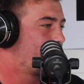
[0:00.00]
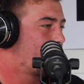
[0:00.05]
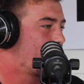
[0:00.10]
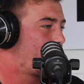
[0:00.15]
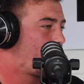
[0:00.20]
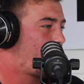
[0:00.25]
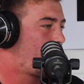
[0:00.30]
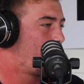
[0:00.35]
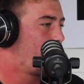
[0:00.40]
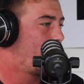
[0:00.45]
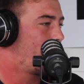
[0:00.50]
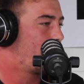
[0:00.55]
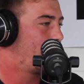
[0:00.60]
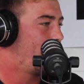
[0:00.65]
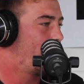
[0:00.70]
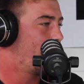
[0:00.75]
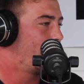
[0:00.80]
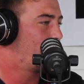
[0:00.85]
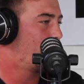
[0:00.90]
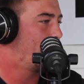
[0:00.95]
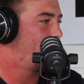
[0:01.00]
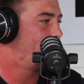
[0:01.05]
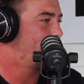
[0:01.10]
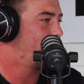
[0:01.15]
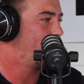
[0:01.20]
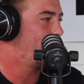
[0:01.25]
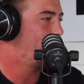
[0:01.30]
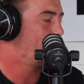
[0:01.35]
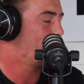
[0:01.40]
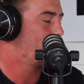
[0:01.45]
Super Rugby under 20
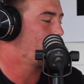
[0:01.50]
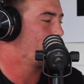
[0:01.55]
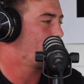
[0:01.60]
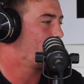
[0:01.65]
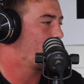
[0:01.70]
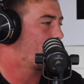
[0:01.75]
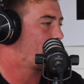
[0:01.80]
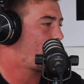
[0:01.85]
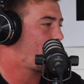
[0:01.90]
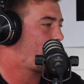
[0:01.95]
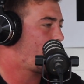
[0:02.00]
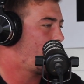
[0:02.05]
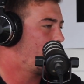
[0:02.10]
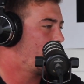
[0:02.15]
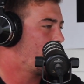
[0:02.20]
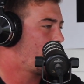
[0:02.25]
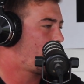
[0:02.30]
team for the Crusaders.